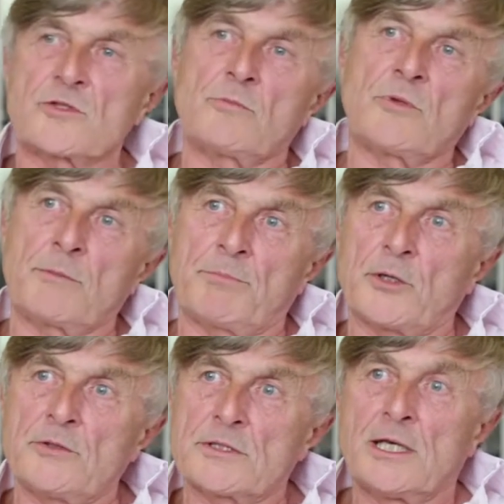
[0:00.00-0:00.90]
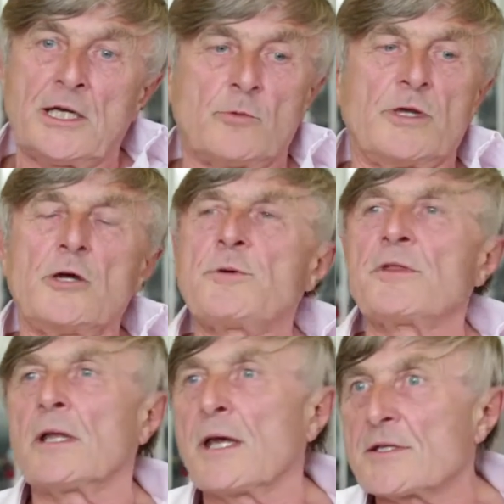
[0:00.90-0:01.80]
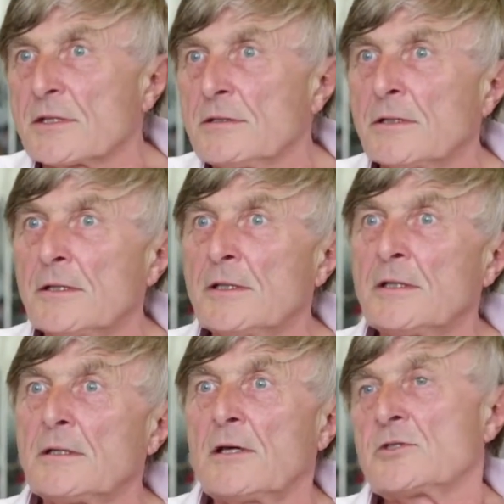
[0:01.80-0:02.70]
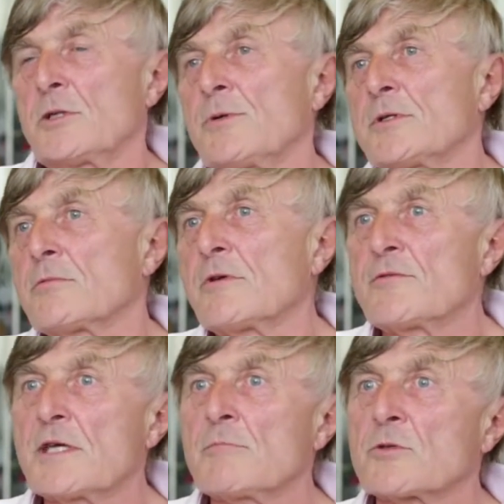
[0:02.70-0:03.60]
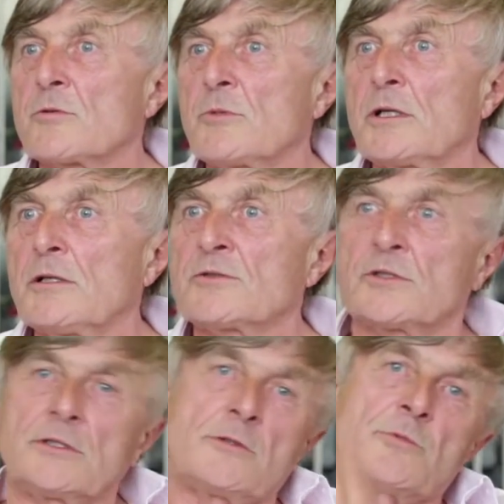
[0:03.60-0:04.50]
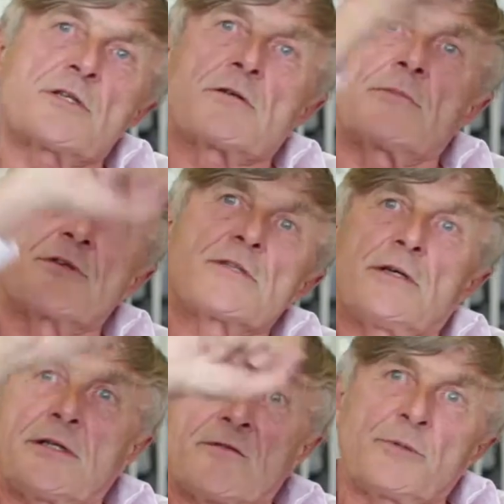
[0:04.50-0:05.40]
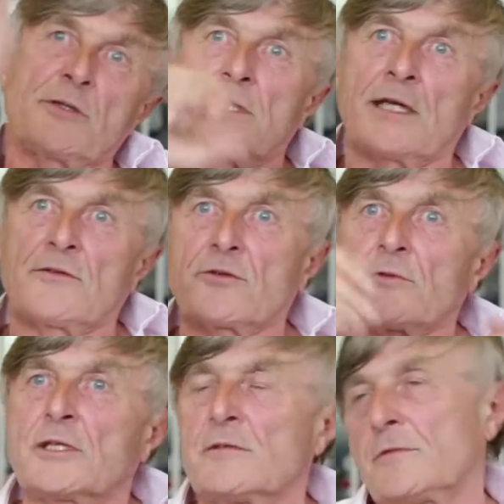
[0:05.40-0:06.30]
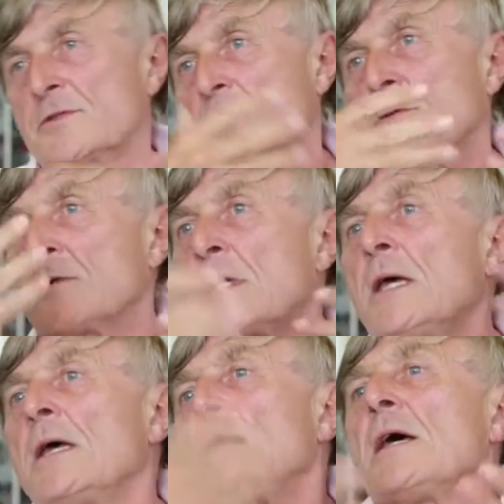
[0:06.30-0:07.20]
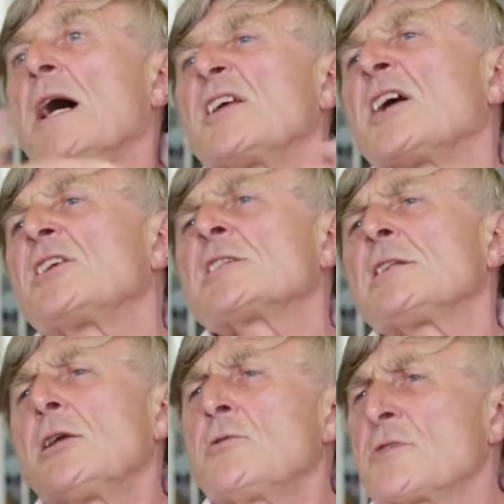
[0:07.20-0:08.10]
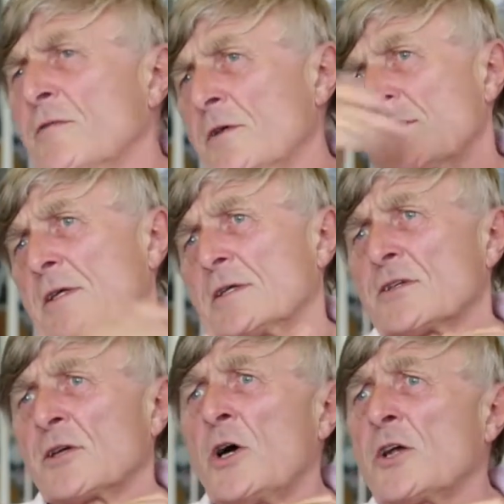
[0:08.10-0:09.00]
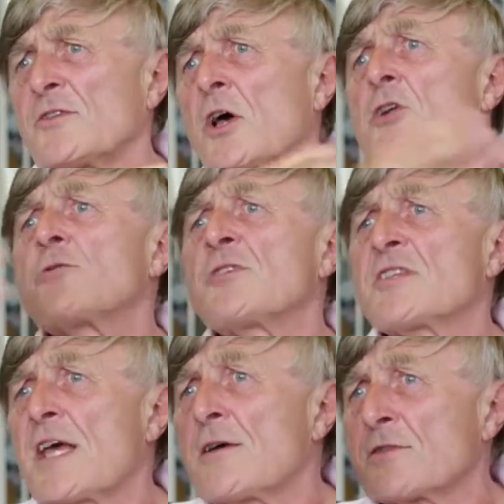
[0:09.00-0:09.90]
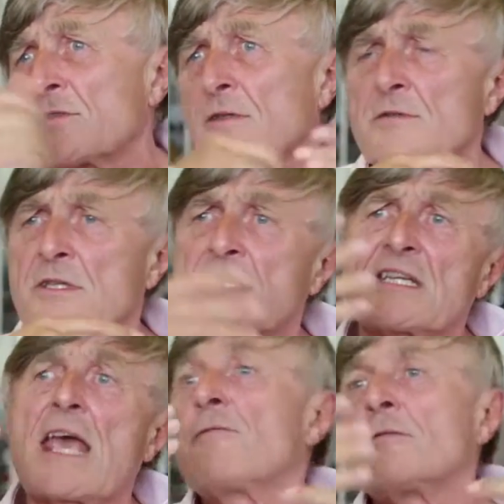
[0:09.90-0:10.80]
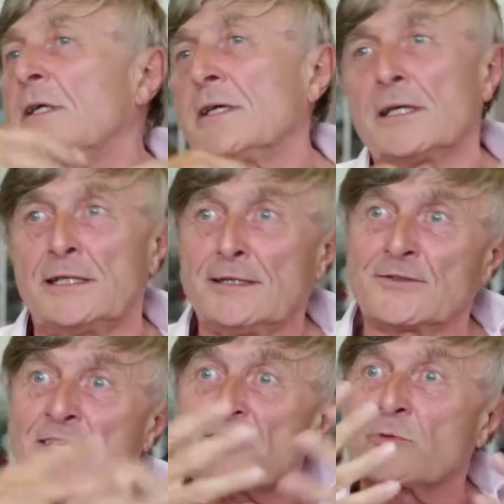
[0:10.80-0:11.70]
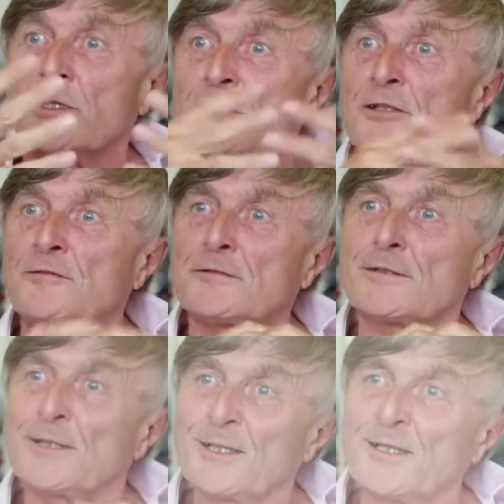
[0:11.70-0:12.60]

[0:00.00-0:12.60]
knew I was on my boat. We opened the letter. I jump into the River Thames with my clothes on, and we scrub the side of the boat down to recover. So and it's loads of those things, you know, hundreds, thousands of those things every day. That's real life.